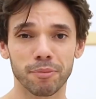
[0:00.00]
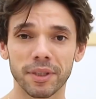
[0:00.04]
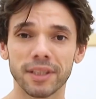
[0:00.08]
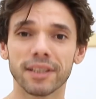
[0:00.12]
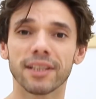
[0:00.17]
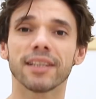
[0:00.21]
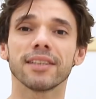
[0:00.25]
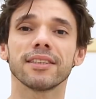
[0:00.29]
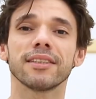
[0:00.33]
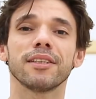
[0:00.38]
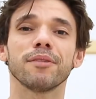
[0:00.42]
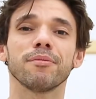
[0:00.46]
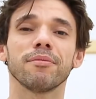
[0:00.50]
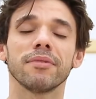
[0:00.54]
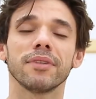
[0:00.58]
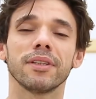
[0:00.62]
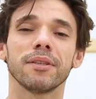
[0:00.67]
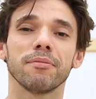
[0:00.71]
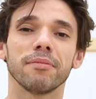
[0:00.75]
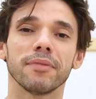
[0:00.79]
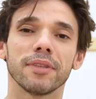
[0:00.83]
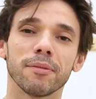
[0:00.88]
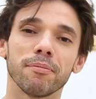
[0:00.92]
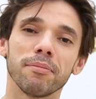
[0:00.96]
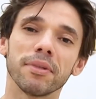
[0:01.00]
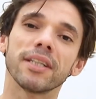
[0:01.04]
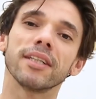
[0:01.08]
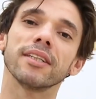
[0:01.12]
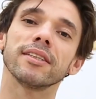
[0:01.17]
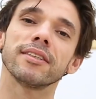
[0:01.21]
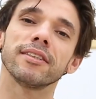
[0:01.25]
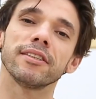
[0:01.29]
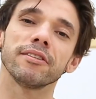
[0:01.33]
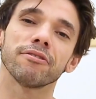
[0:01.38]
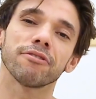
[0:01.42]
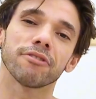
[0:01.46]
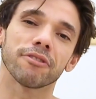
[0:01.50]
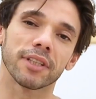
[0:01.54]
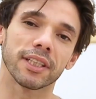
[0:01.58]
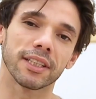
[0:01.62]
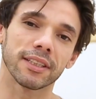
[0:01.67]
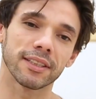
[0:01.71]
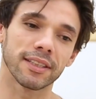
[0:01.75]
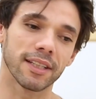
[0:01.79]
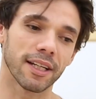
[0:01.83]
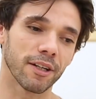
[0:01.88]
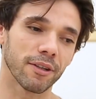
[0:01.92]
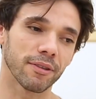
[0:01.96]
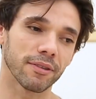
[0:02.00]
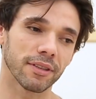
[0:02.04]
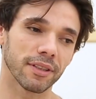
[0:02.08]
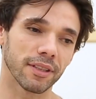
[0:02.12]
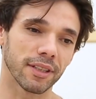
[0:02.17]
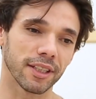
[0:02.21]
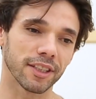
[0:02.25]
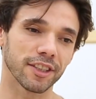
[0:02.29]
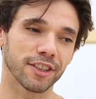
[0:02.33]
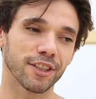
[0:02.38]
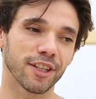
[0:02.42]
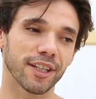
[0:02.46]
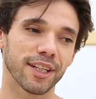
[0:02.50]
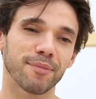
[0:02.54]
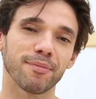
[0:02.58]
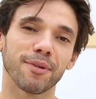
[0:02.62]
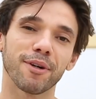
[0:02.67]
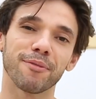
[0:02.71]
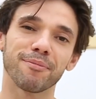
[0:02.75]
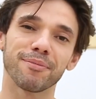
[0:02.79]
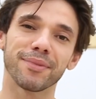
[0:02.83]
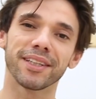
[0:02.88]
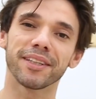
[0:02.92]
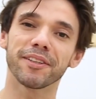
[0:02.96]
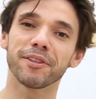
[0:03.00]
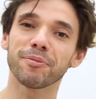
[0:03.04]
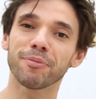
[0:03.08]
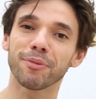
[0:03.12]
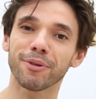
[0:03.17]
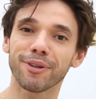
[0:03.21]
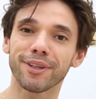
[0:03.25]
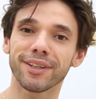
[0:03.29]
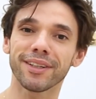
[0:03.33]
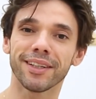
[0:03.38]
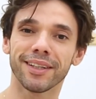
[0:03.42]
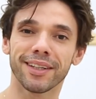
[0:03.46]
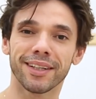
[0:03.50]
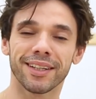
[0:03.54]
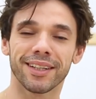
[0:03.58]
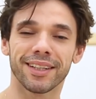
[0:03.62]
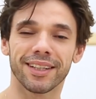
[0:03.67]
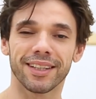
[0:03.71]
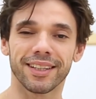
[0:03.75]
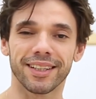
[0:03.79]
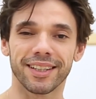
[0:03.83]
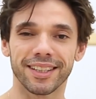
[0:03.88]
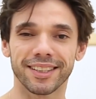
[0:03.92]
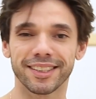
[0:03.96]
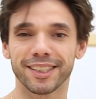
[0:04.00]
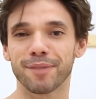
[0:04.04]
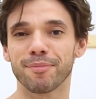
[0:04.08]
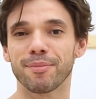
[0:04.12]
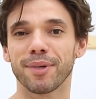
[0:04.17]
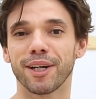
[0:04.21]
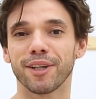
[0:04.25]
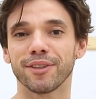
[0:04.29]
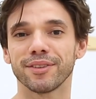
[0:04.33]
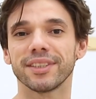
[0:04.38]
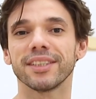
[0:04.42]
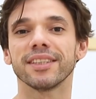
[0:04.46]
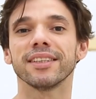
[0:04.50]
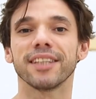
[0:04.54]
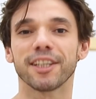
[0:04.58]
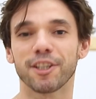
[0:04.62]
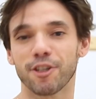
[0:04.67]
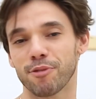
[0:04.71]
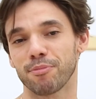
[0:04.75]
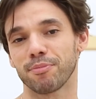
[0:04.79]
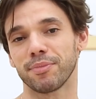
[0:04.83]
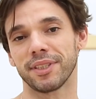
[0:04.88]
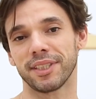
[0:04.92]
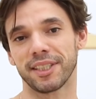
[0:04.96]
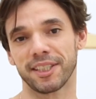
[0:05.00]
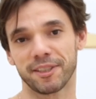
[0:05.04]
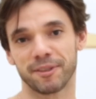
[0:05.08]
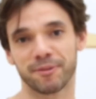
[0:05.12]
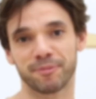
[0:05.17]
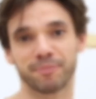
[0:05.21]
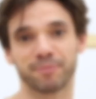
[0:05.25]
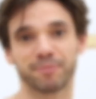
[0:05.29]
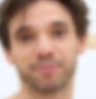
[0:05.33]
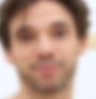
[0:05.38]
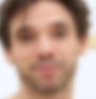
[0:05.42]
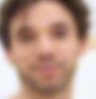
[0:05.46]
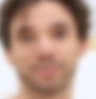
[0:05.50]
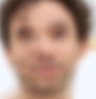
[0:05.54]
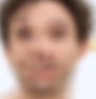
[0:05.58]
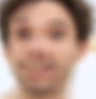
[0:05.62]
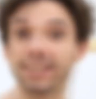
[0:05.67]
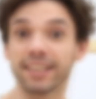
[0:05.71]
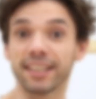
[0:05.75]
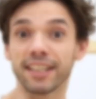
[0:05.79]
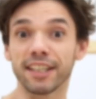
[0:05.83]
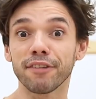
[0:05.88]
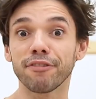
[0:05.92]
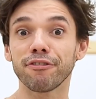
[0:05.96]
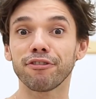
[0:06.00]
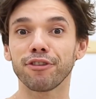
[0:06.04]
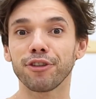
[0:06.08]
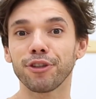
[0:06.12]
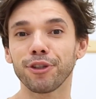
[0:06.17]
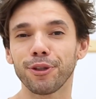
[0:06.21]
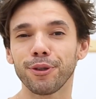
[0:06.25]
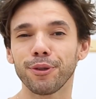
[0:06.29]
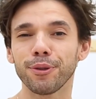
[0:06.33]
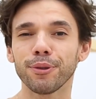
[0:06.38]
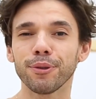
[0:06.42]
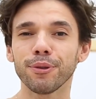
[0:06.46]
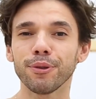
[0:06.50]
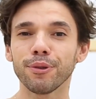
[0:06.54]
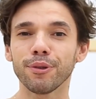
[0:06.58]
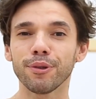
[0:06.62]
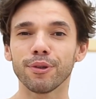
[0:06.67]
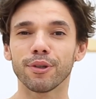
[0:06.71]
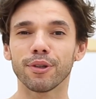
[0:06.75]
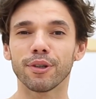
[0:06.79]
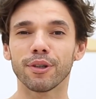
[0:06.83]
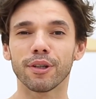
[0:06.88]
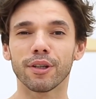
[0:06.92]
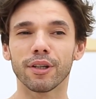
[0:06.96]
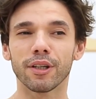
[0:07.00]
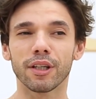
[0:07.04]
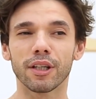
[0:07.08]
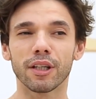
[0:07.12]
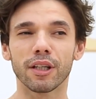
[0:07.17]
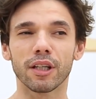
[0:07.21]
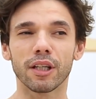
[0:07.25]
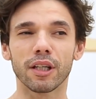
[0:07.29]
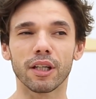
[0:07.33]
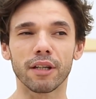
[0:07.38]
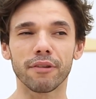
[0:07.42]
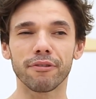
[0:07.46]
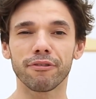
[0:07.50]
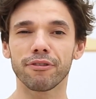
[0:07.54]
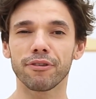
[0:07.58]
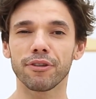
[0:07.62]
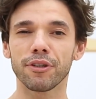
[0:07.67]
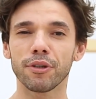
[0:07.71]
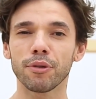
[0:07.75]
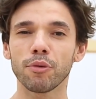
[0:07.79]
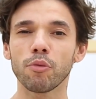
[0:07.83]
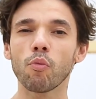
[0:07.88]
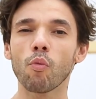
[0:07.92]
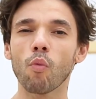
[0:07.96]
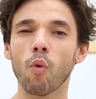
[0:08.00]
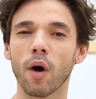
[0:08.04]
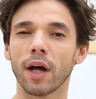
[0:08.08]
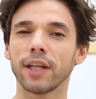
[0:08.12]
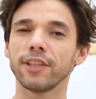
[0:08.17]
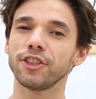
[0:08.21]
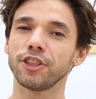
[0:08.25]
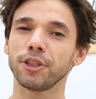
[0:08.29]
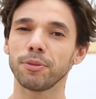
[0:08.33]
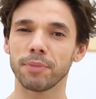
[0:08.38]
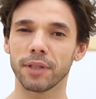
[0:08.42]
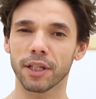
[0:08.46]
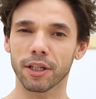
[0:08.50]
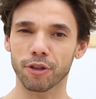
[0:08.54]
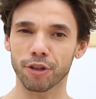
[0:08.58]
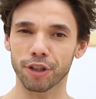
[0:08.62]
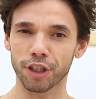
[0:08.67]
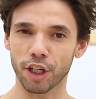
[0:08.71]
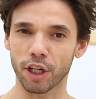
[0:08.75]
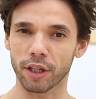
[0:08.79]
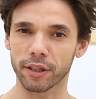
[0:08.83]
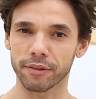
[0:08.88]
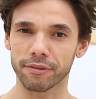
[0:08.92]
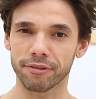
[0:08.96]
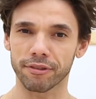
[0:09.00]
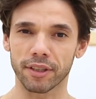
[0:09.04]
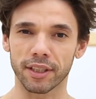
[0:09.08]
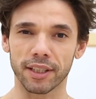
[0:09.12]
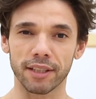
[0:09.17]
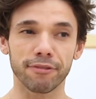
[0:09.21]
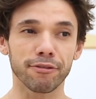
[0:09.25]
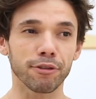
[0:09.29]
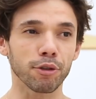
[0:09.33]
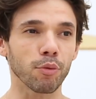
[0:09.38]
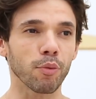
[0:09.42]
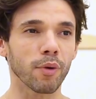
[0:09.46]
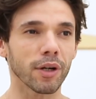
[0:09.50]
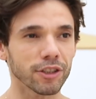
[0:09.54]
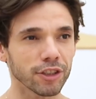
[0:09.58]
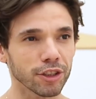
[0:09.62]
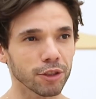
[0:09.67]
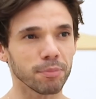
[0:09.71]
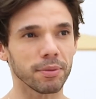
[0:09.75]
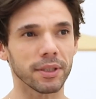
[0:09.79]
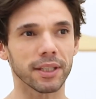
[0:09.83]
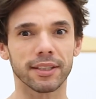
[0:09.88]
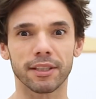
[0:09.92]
me, that's the biggest difference now. It's not about me anymore, it's about the company. Yes, I think if you want to be a choreographer, if you want to be a